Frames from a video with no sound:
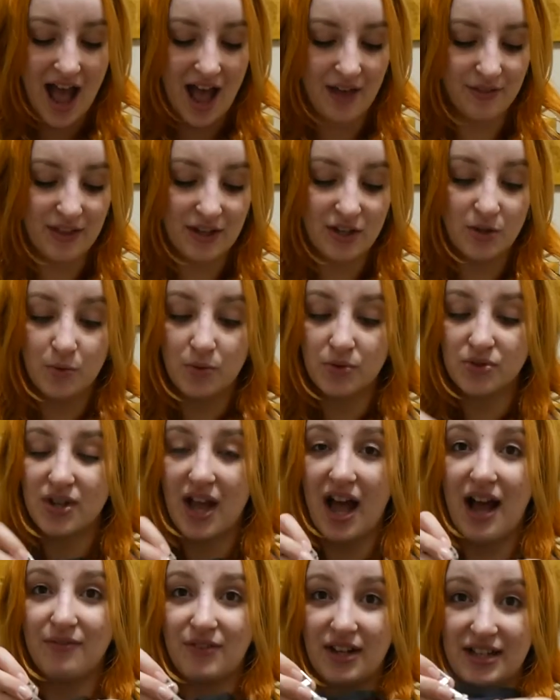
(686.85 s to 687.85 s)
and then you
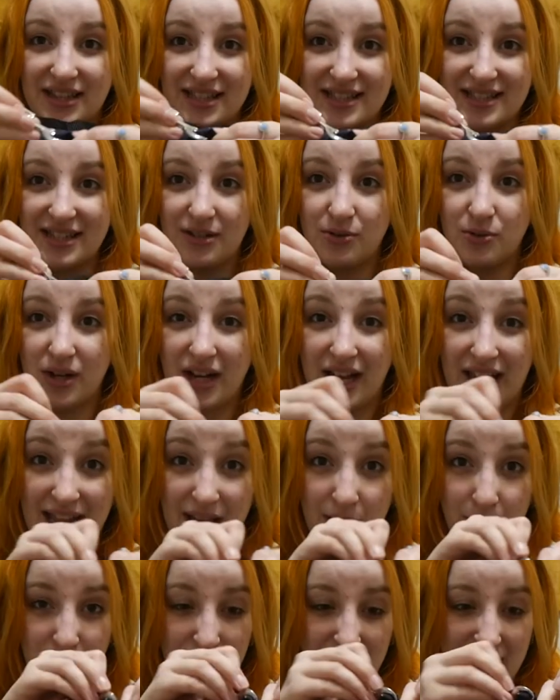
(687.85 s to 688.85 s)
also have like this little
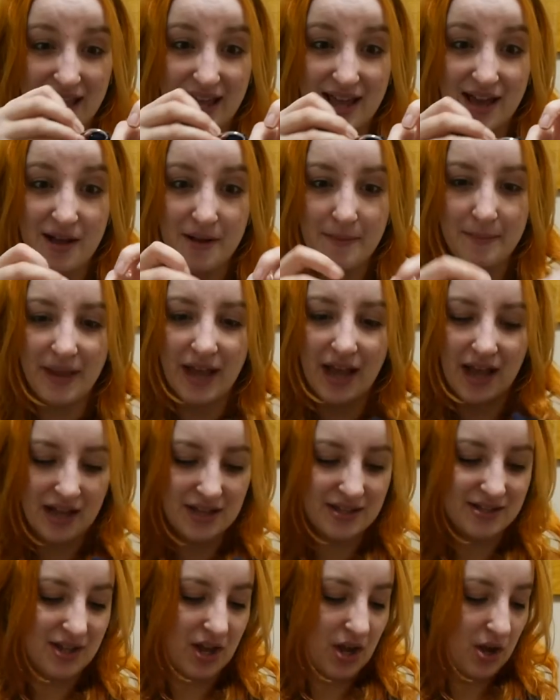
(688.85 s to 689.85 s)
clip here.
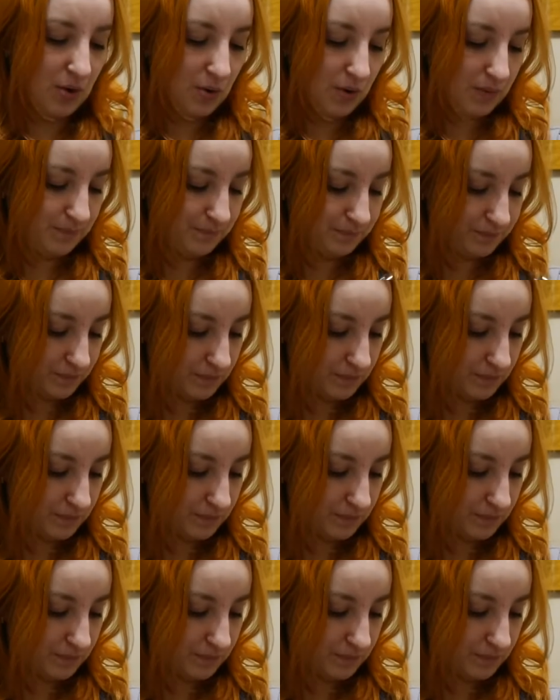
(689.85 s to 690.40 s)
So